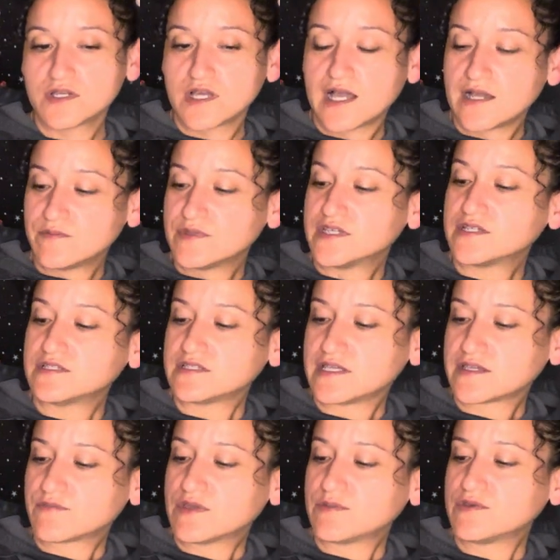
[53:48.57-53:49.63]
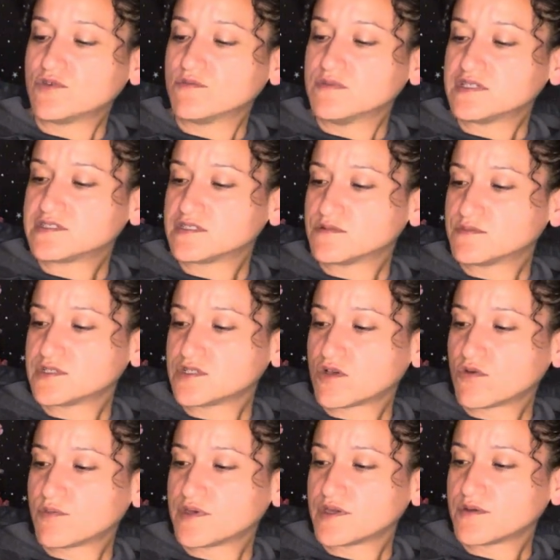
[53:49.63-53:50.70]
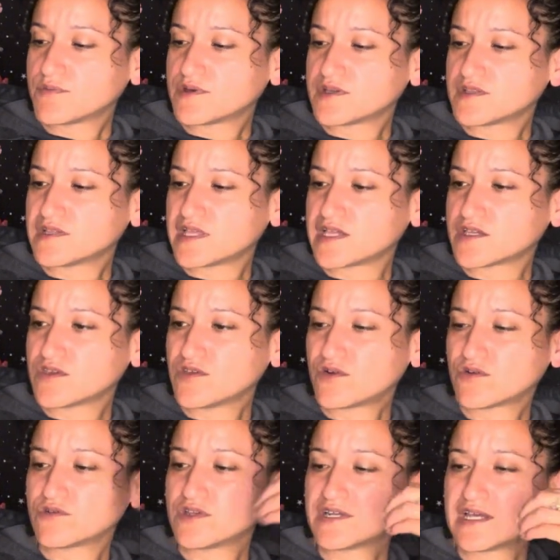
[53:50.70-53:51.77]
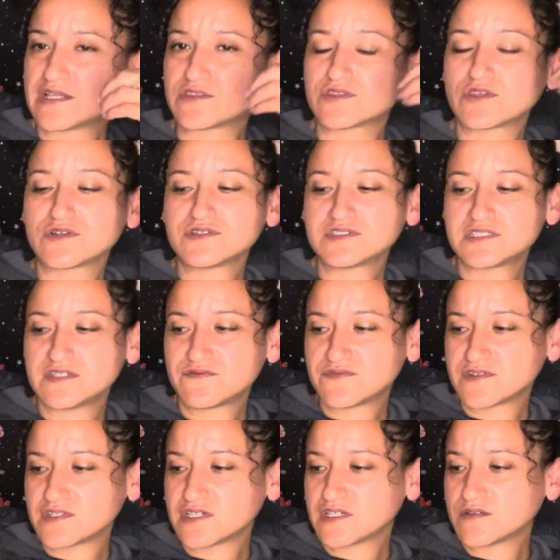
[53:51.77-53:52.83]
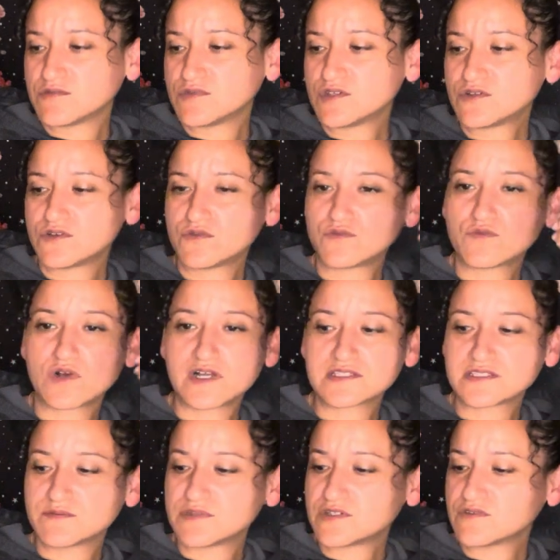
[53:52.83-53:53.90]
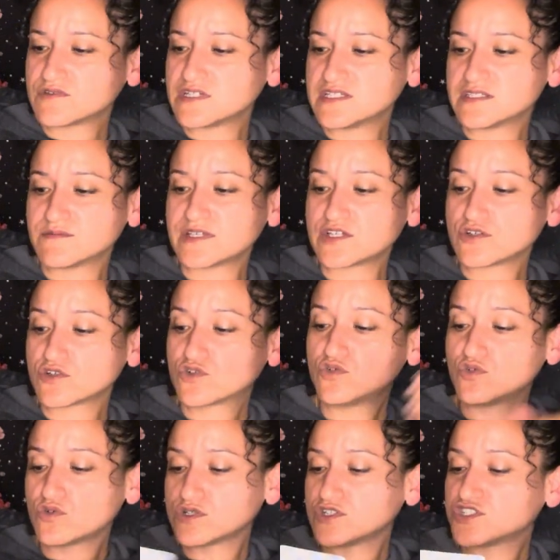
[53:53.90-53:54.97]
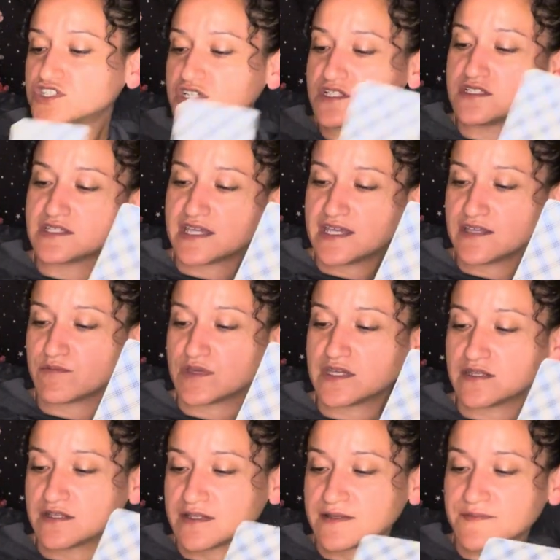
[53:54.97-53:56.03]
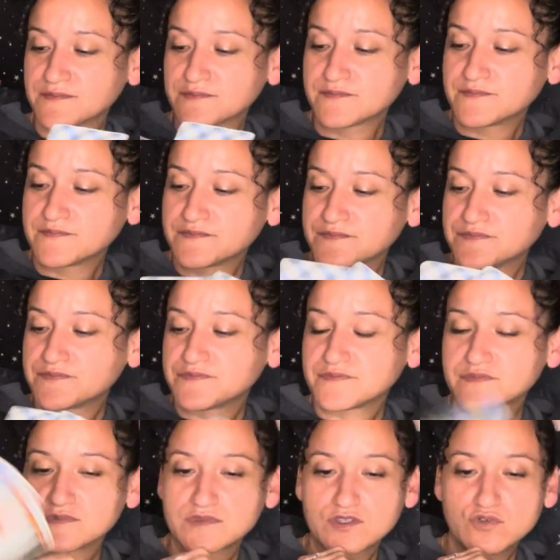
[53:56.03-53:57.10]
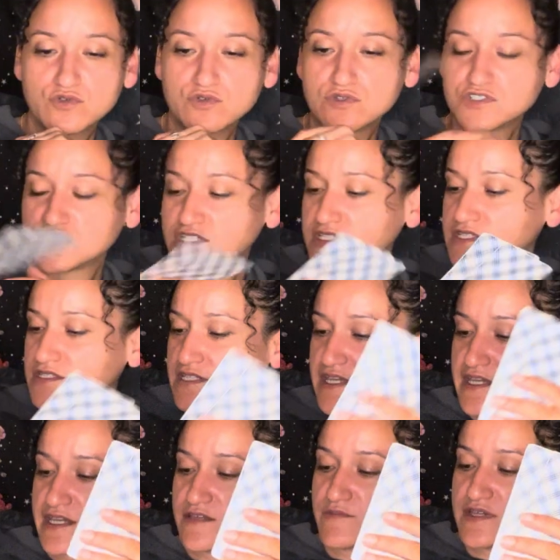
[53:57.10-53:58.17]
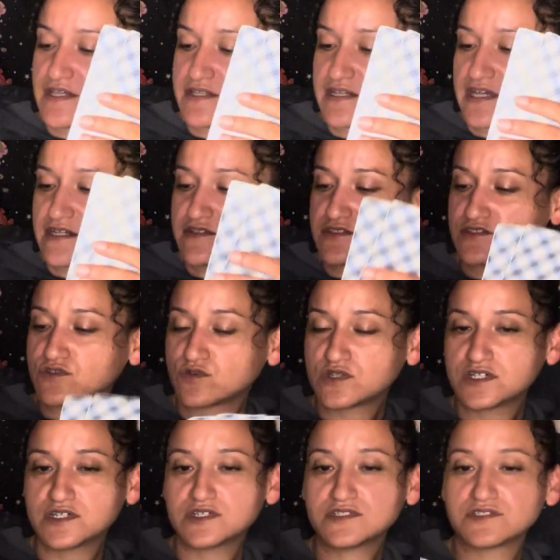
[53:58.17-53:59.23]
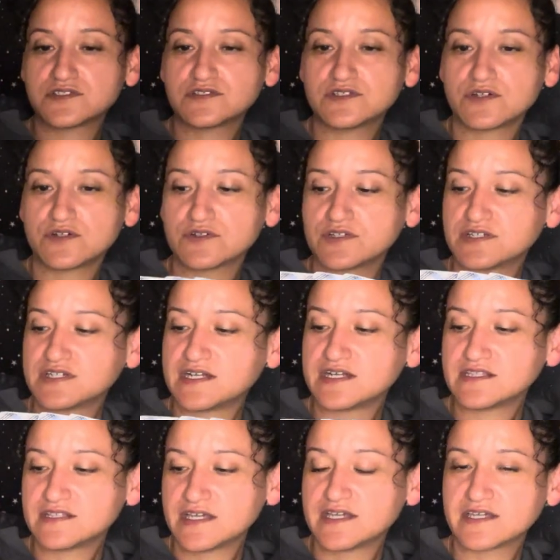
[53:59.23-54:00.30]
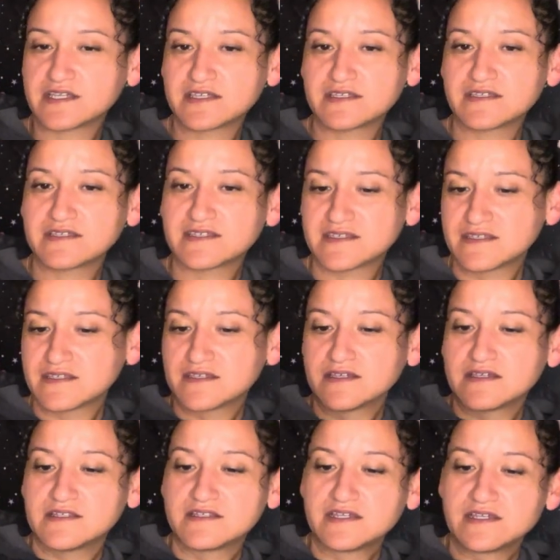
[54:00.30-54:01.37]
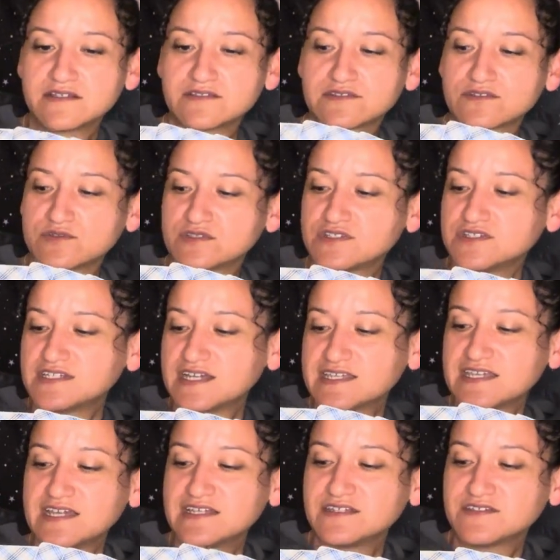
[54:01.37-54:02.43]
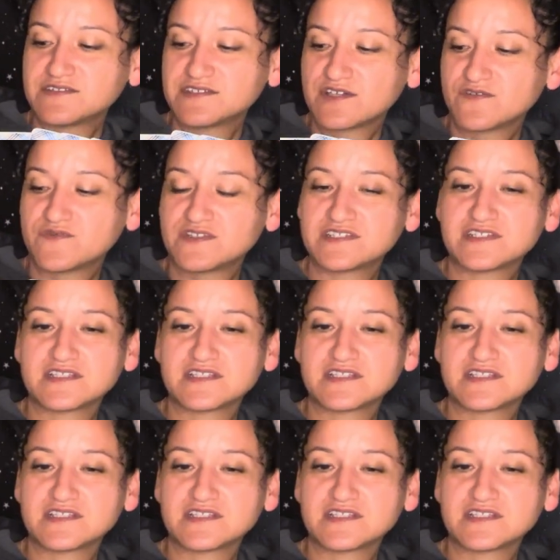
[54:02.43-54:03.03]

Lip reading: I mean, like, maybe you miss them a little bit, but, like, you're not thirsty for them. You don't want them. You don't need them. Like, you're cool. You're chilling. The Hangman. Cool, chilling. The Hangman. Knight of Swords. You know, you're not, like, Knight of Swords. You're not getting yourself into,